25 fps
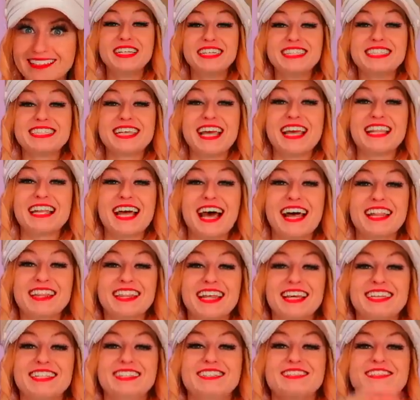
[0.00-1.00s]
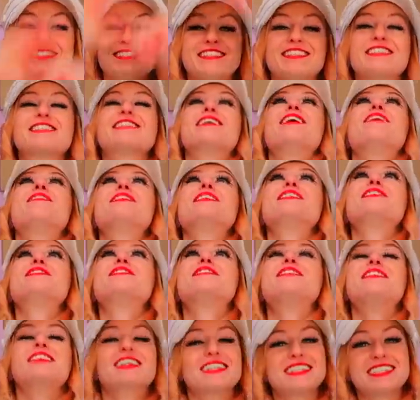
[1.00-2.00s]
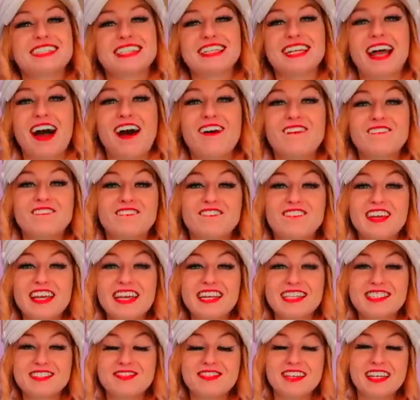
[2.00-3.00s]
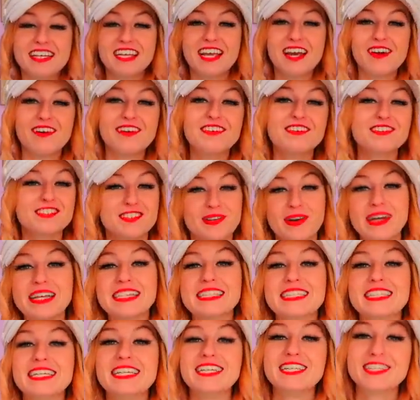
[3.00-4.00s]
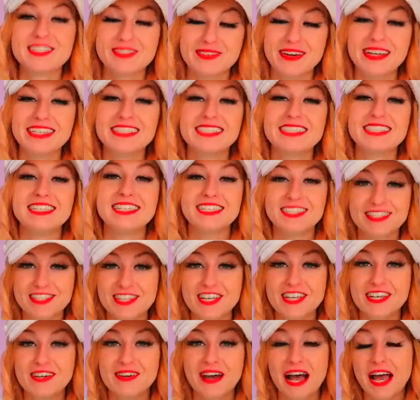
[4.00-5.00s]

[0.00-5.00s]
So you're saying that, thank you so so much for watching our first video of twenty twenty-two.